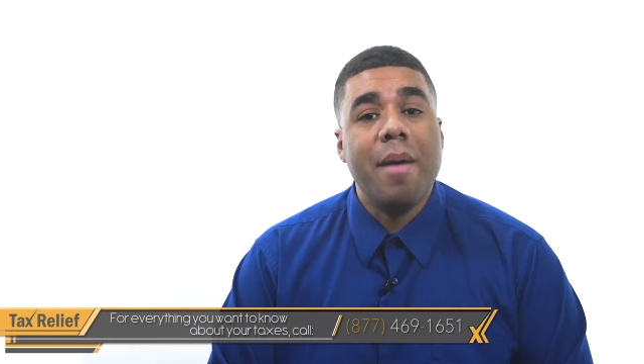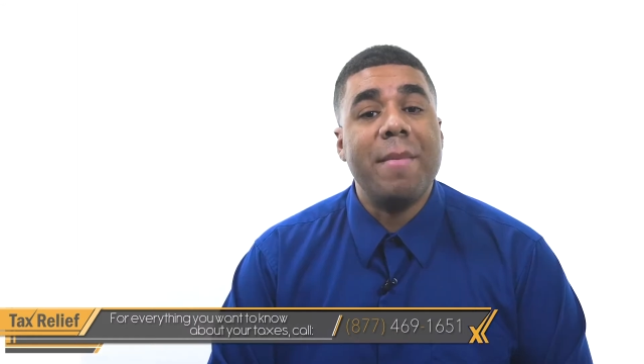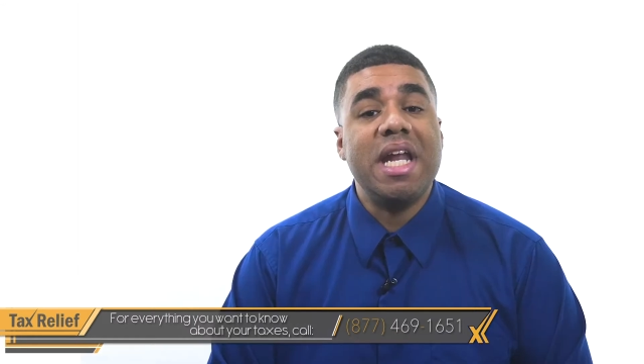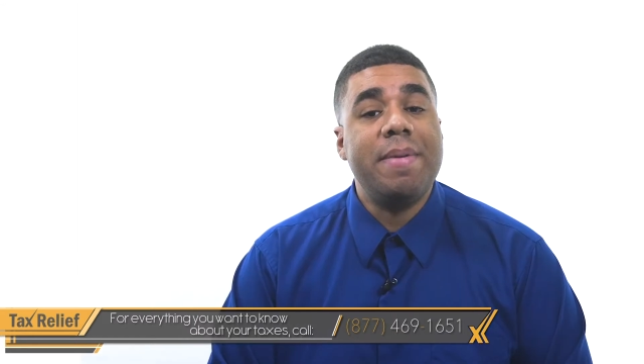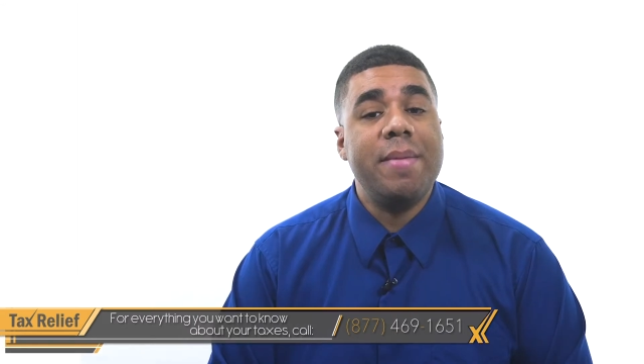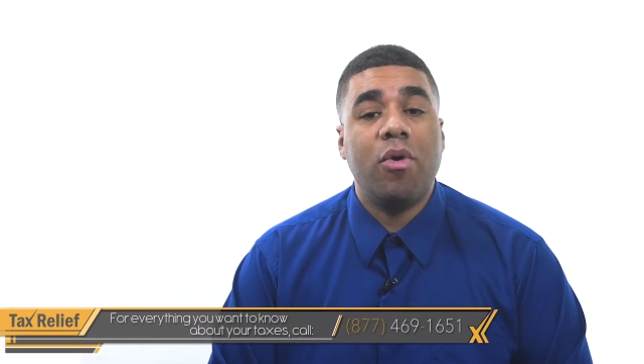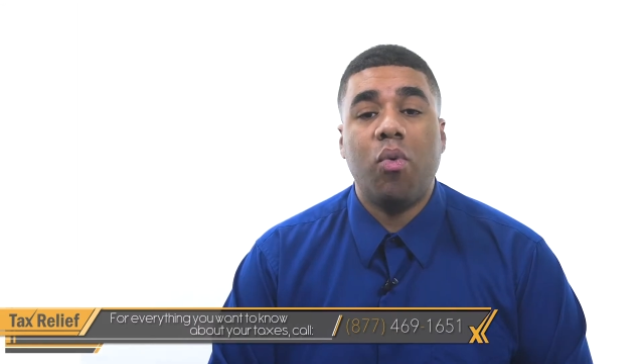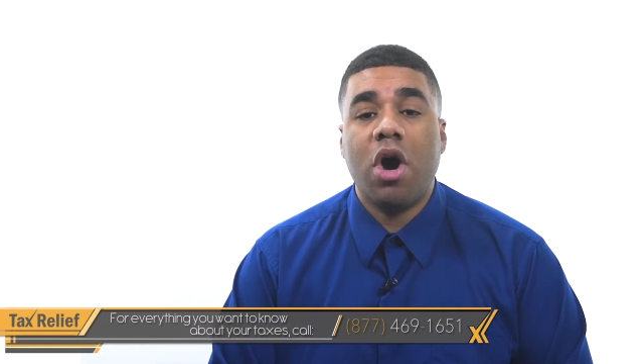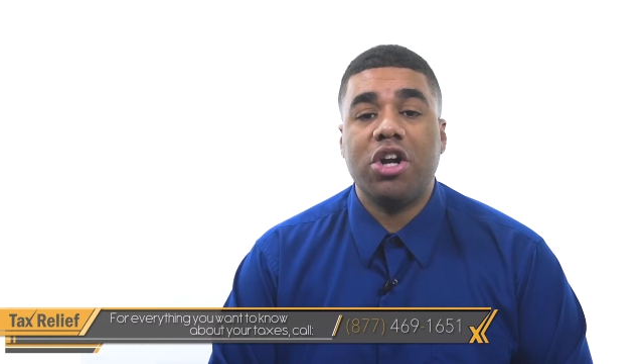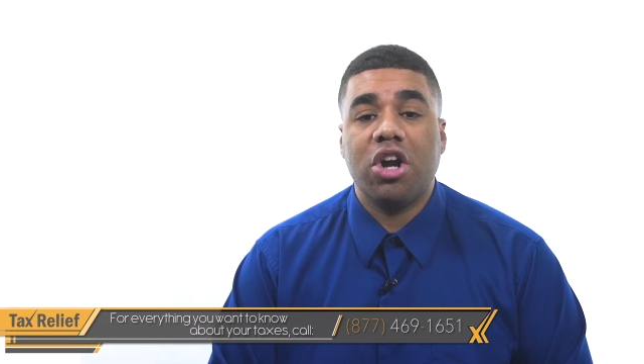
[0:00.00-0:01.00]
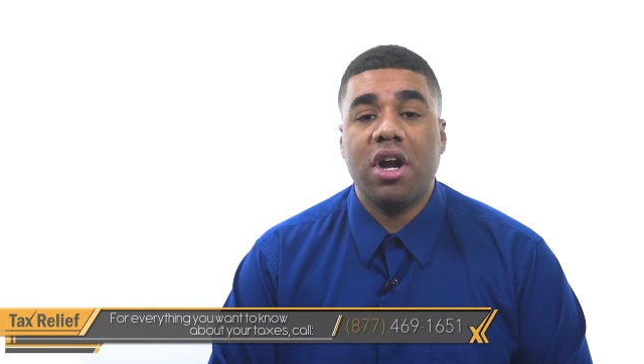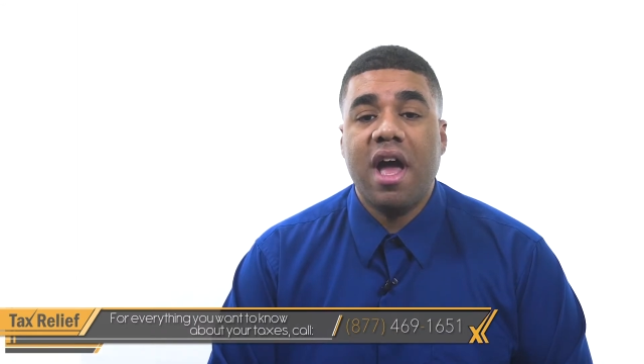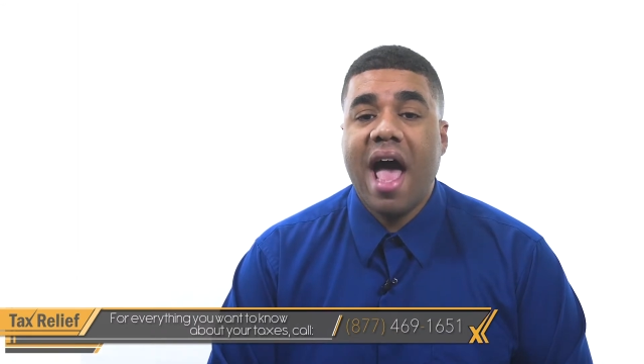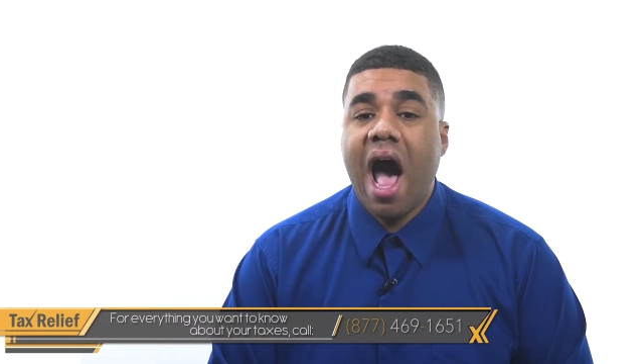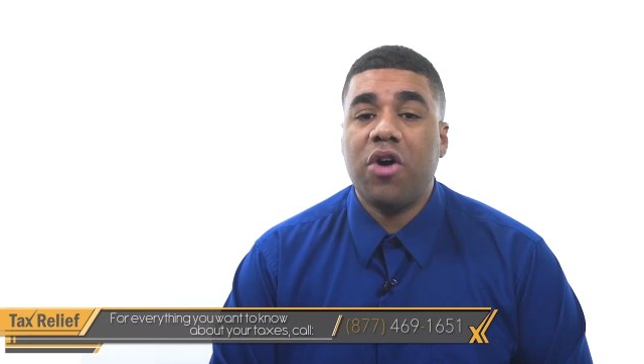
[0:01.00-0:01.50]
Many people wonder
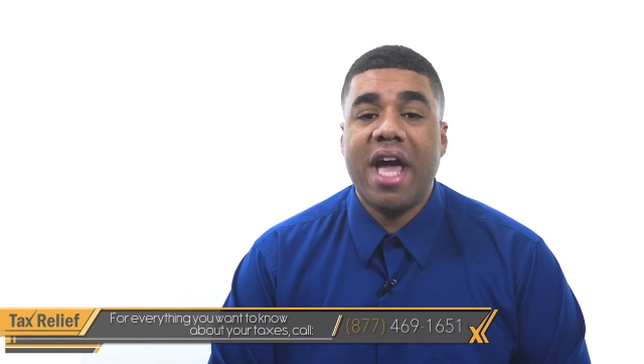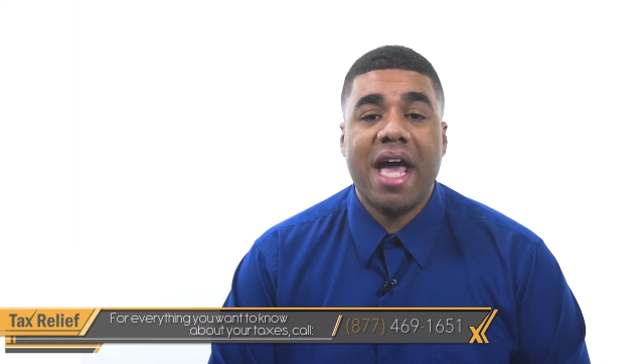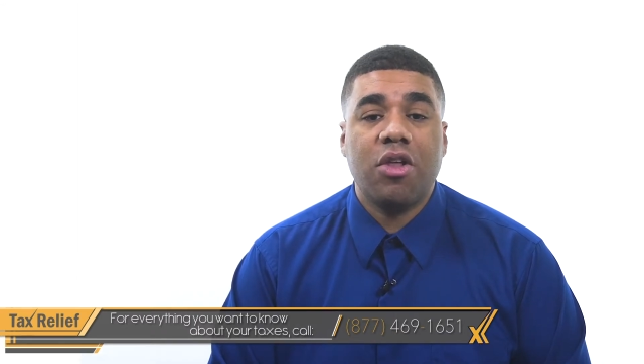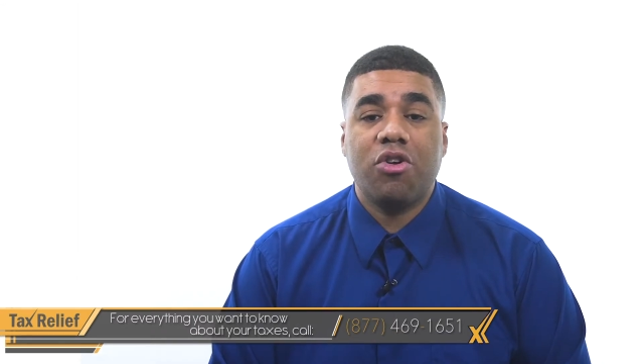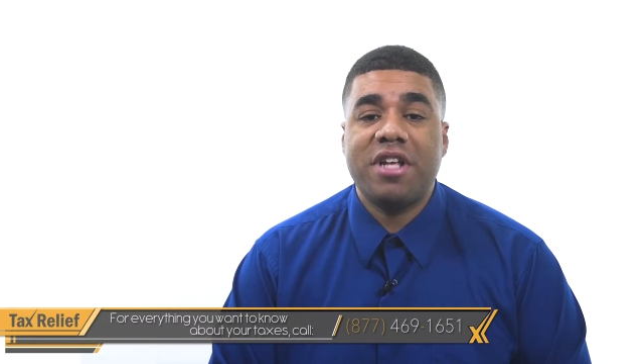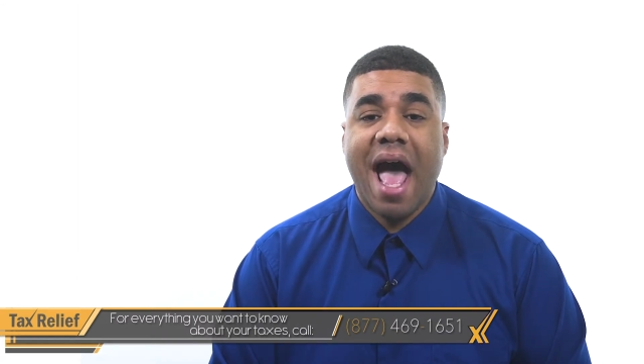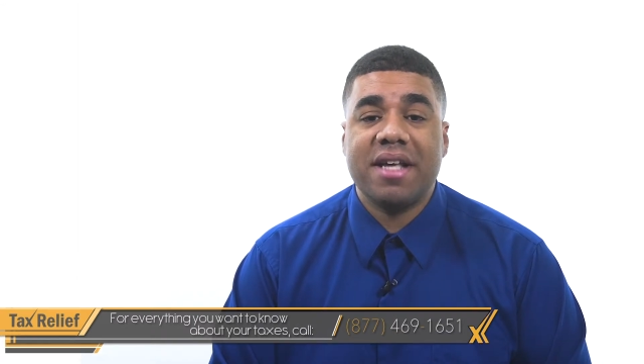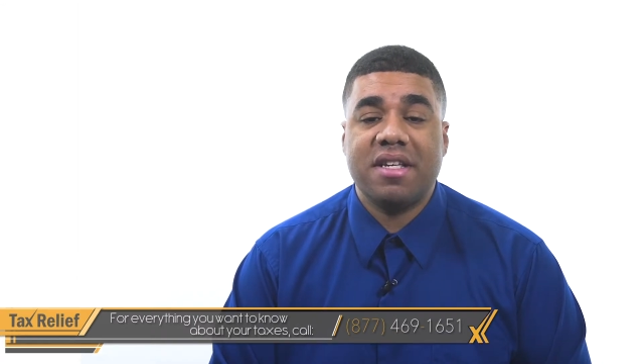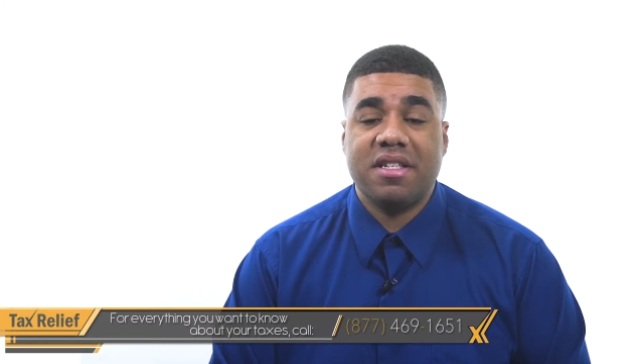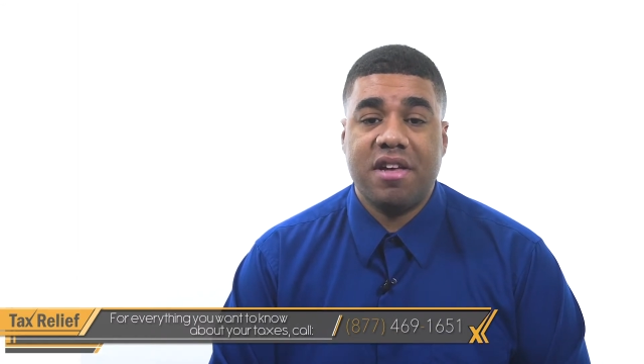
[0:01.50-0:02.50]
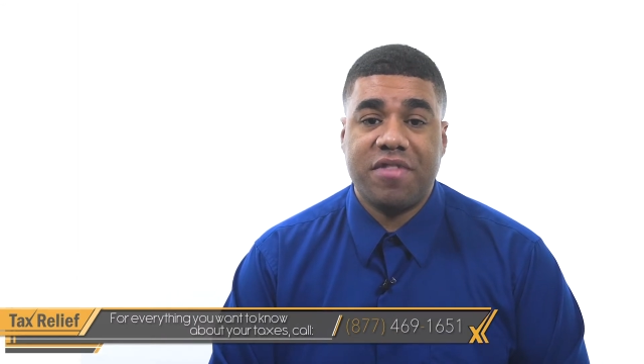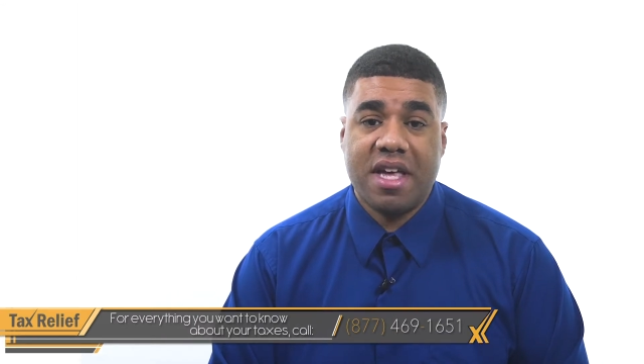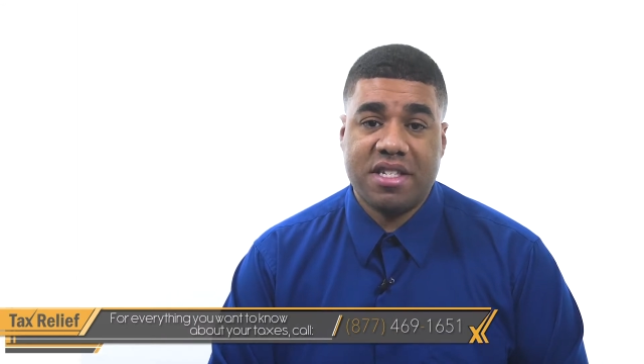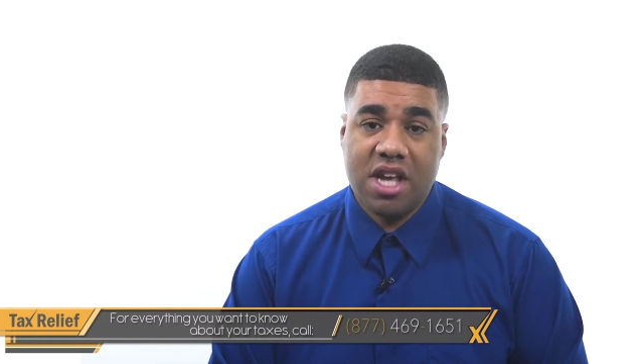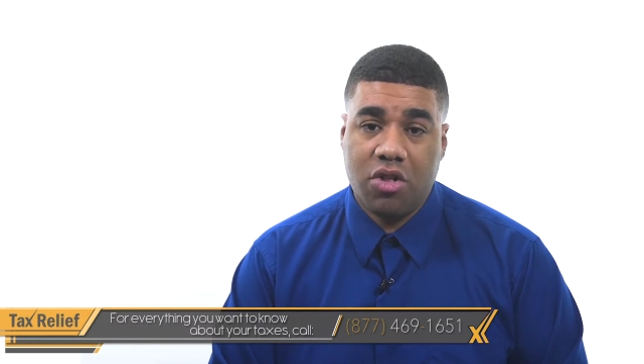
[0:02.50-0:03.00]
how to handle their taxes if
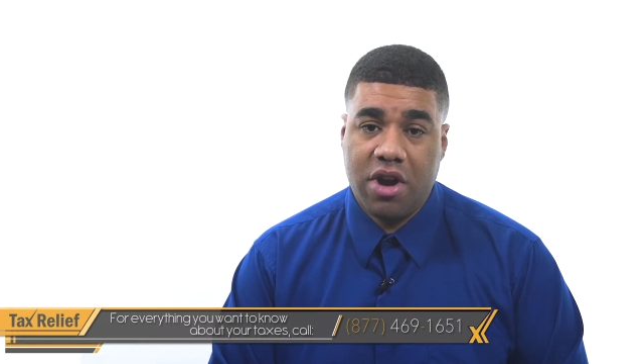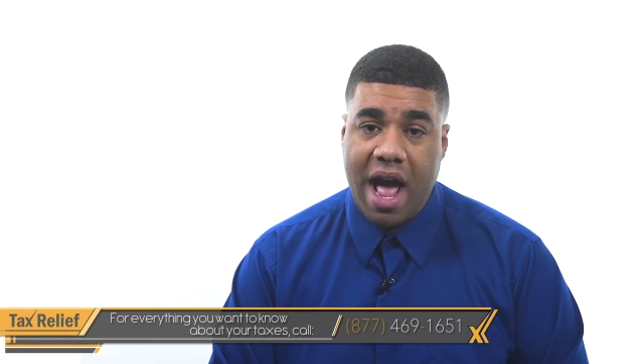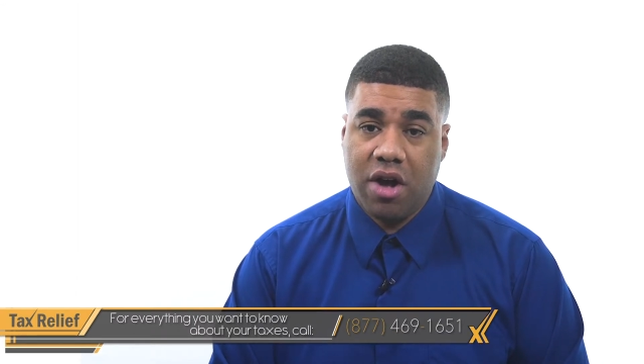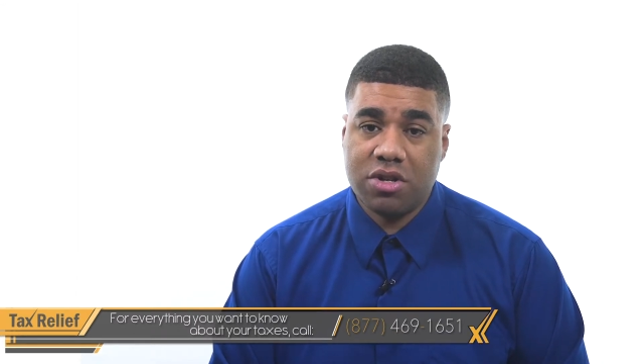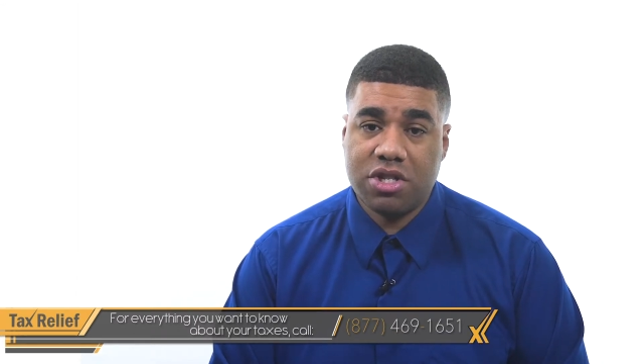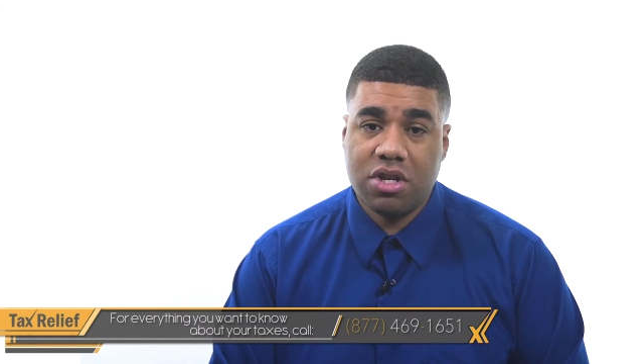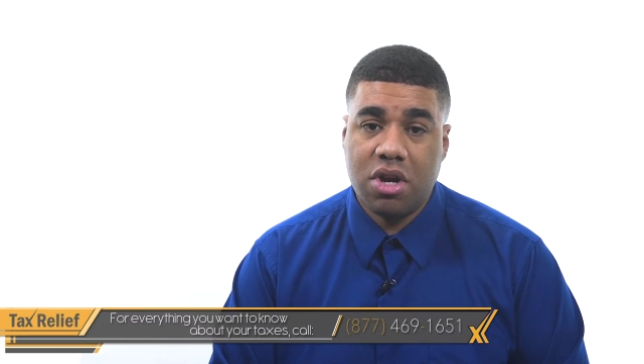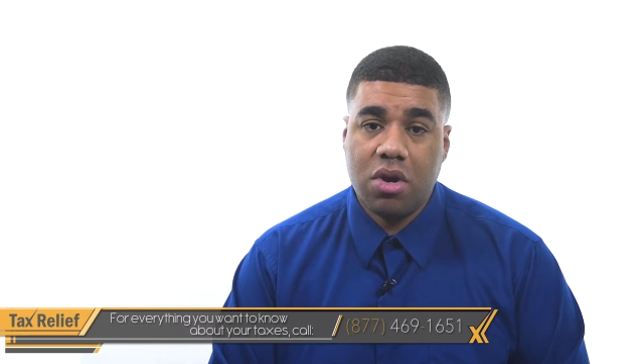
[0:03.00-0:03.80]
they sell their house